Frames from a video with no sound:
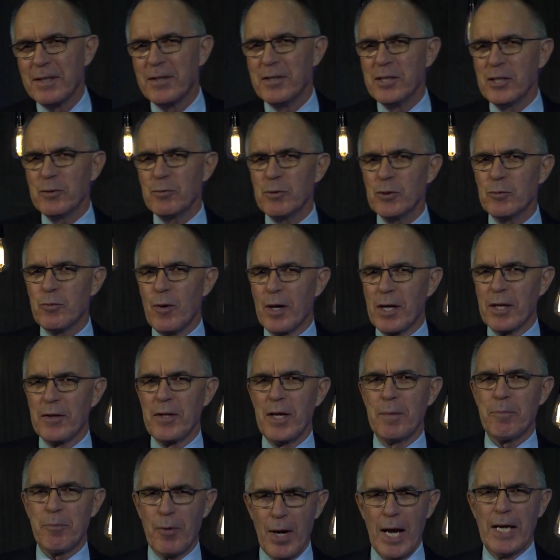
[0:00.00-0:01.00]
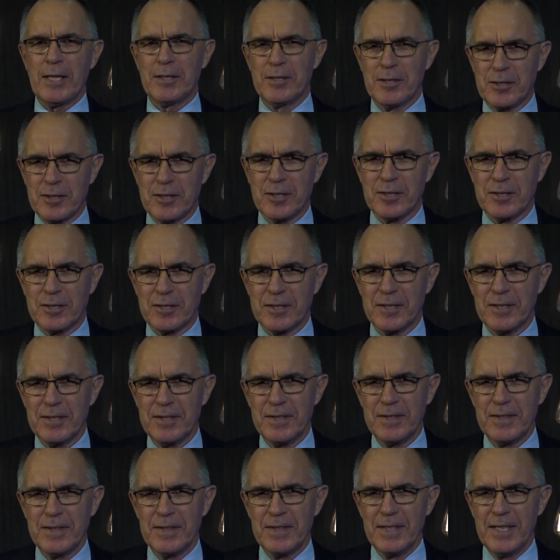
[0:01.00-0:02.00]
this was one of their practices.
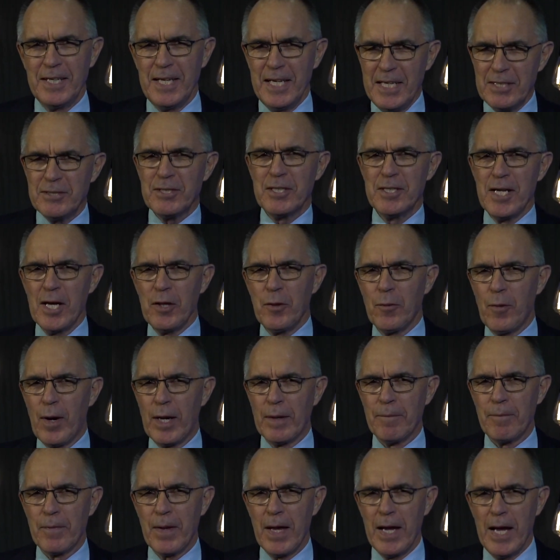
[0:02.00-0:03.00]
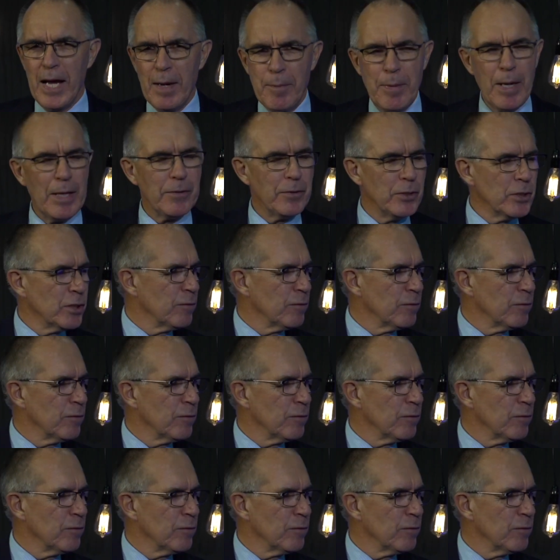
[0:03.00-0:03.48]
Here's another one. How about this